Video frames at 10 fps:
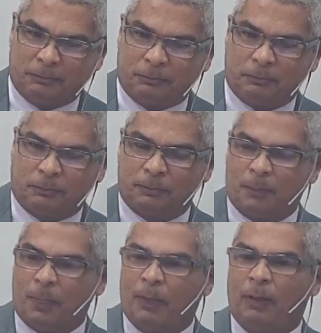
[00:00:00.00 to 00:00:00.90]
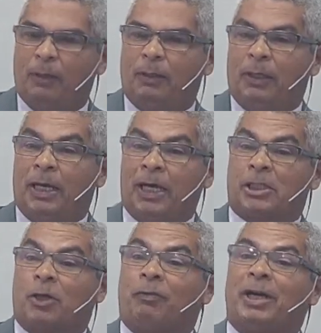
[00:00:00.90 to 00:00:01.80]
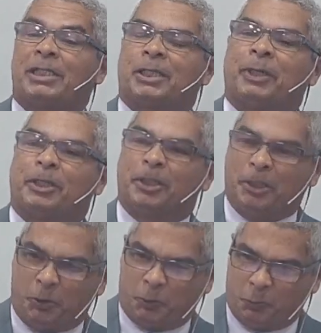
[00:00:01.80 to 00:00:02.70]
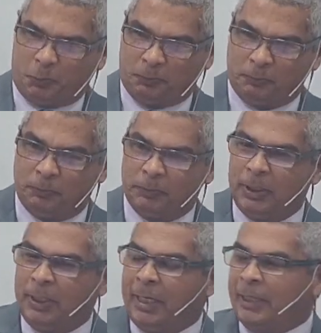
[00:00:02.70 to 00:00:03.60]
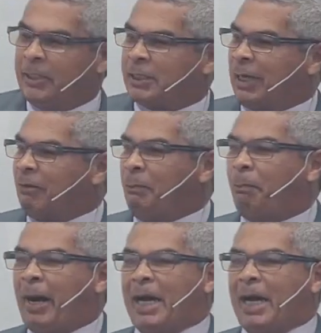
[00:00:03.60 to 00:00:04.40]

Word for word: their eyes see the salvation of the Lord. Salvation is Christ.